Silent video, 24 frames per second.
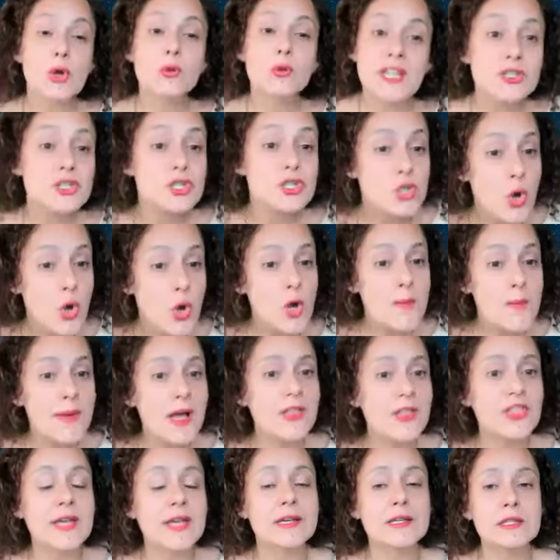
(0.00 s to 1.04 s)
let's talk
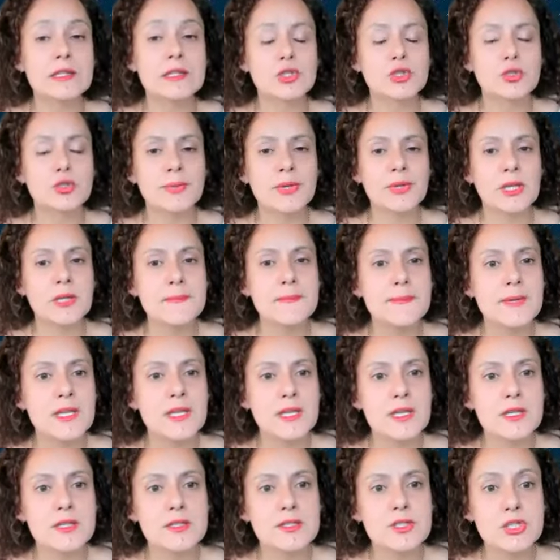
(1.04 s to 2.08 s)
about that a little bit
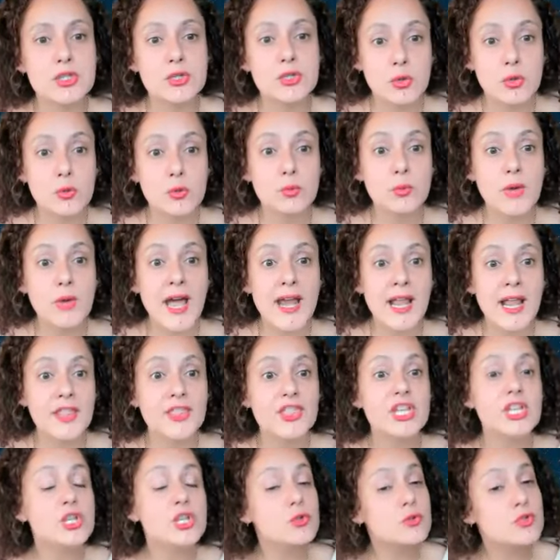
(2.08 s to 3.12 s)
because you know yes. and i
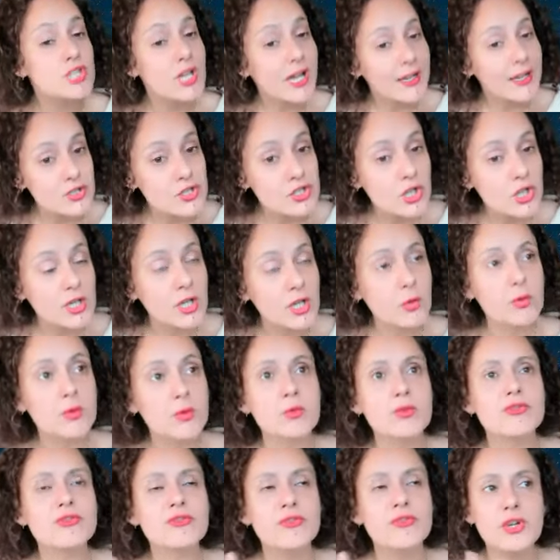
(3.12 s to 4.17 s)
think you touched on it when
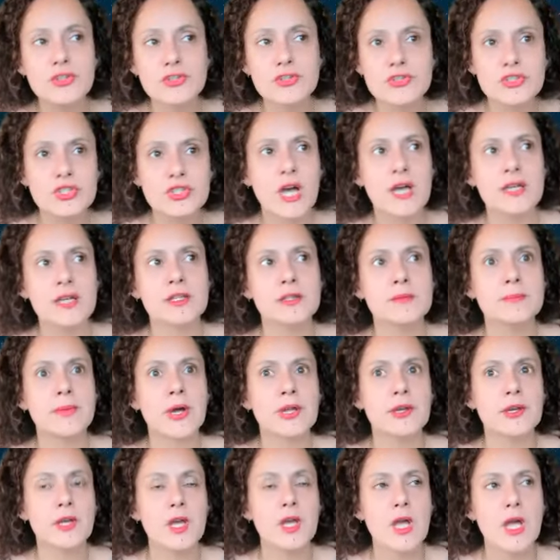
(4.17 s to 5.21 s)
we first started
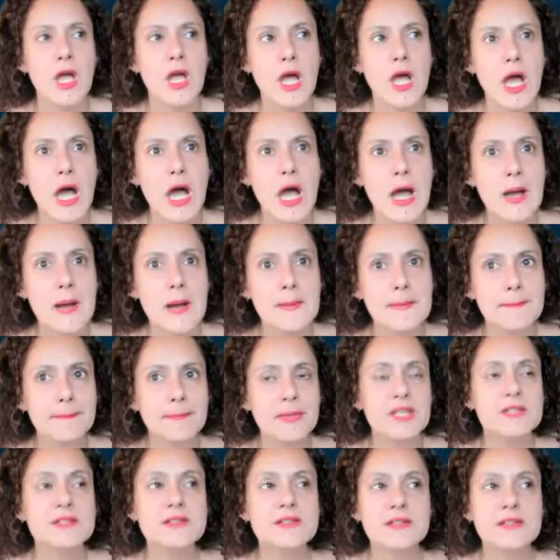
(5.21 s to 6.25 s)
but um,
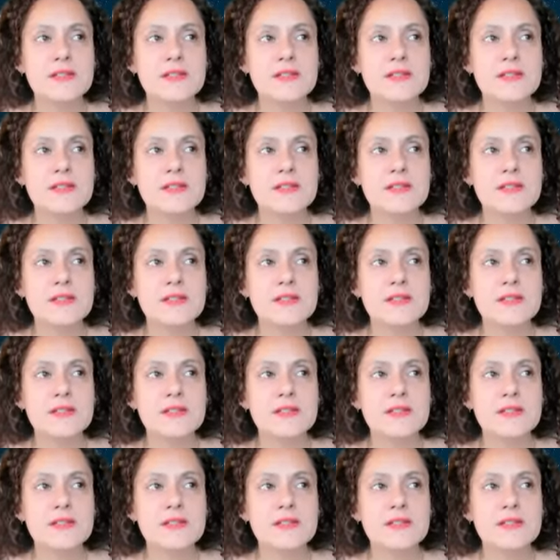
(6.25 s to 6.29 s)
it's